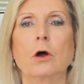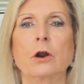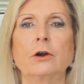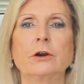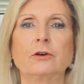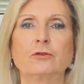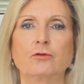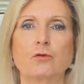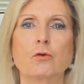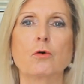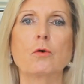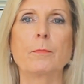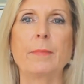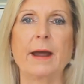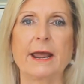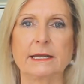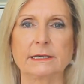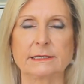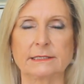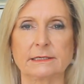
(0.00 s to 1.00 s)
on a draw
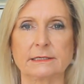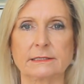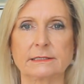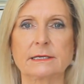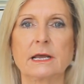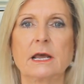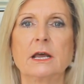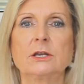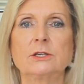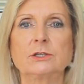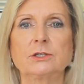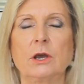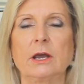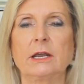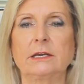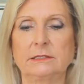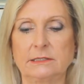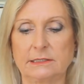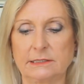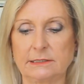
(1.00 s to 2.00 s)
basis. So
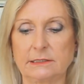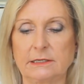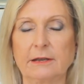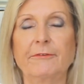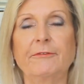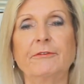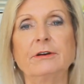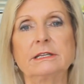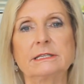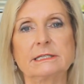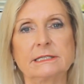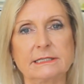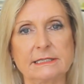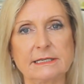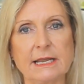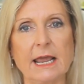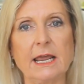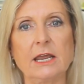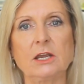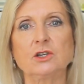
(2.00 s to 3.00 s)
at different
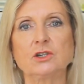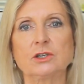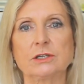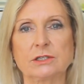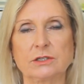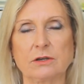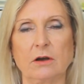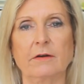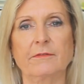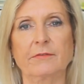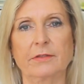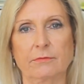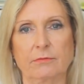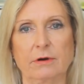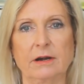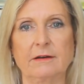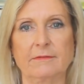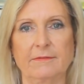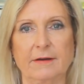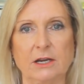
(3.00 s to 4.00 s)
stages of the
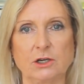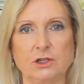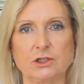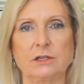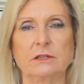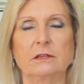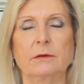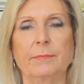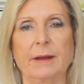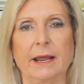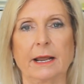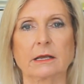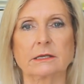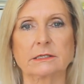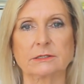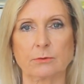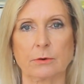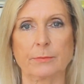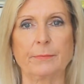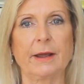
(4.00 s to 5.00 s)
renovation, the
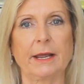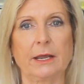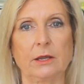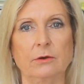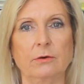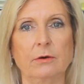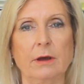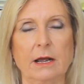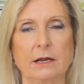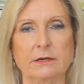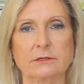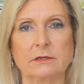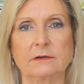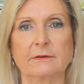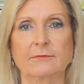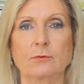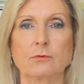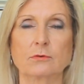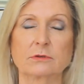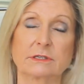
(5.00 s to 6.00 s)
banks will pay you out. And
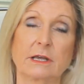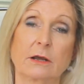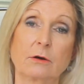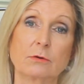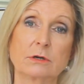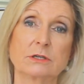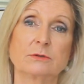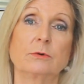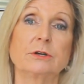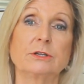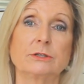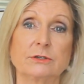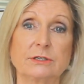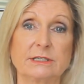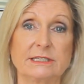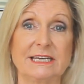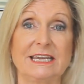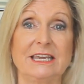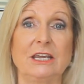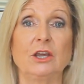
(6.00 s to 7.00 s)
of course, they always want to
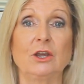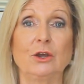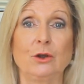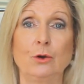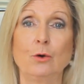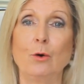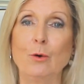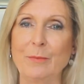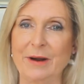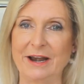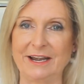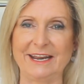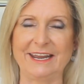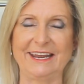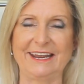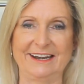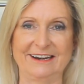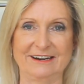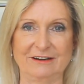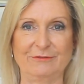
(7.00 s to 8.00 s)
see your
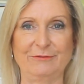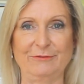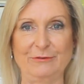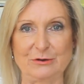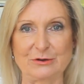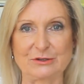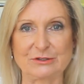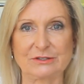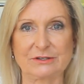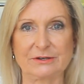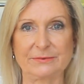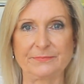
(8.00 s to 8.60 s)
money in it first.